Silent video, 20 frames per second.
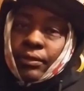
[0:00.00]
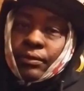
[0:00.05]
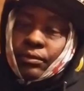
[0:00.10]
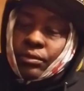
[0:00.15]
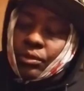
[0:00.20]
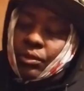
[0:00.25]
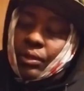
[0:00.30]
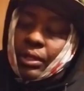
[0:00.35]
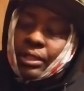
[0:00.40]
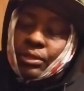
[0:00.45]

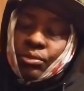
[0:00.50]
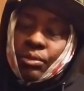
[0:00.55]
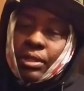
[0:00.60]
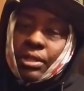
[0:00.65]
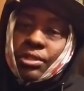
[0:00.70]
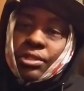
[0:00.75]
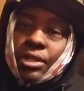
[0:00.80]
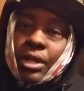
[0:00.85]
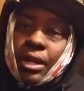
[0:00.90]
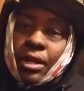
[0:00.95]
So I just want
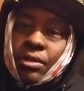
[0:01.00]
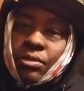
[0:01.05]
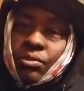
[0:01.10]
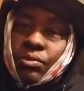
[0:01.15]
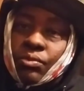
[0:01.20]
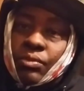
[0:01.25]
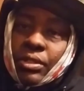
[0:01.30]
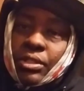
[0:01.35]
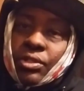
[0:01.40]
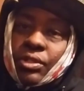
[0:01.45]
to share this
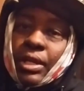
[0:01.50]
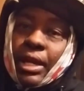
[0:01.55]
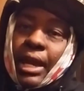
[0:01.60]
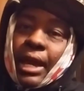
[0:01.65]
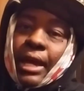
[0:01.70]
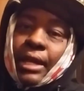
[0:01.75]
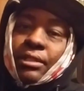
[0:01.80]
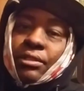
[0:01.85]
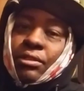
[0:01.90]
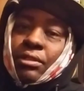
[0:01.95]
with you
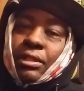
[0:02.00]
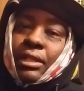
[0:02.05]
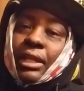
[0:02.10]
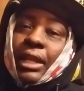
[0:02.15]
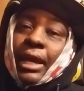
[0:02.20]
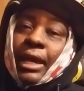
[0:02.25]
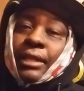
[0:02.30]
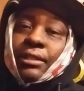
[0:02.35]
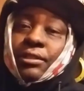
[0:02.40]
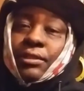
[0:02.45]
guys. a
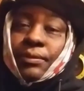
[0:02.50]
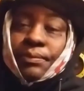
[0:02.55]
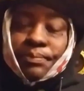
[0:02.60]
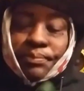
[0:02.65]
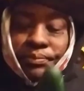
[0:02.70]
classic.